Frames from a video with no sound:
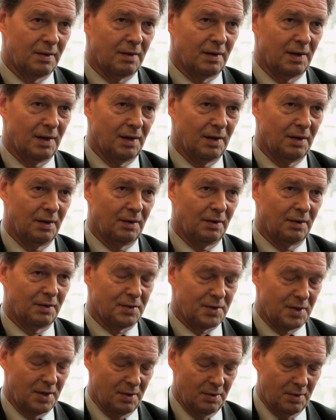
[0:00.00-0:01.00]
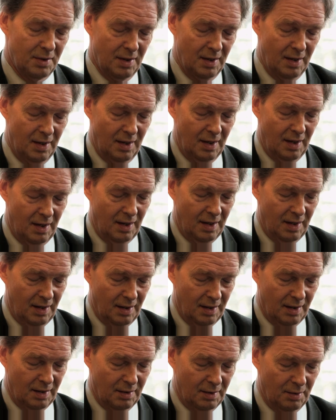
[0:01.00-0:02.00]
And so
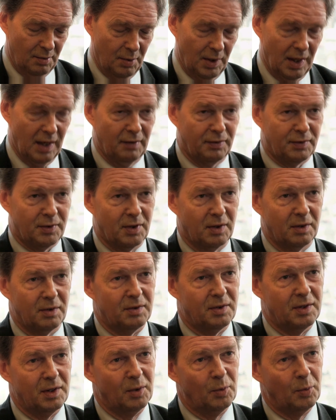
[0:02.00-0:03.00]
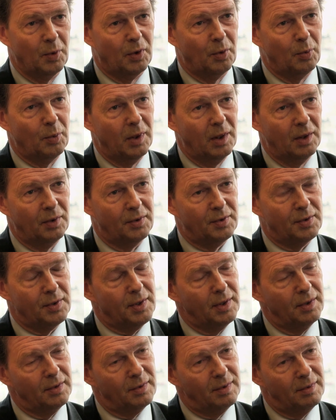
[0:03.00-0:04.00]
we have to deal with the world as
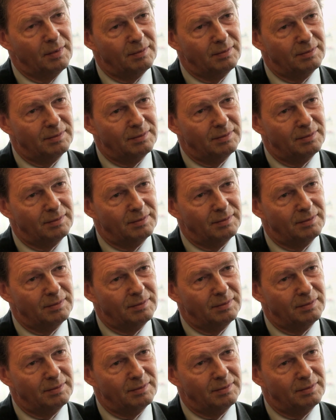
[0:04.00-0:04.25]
it is.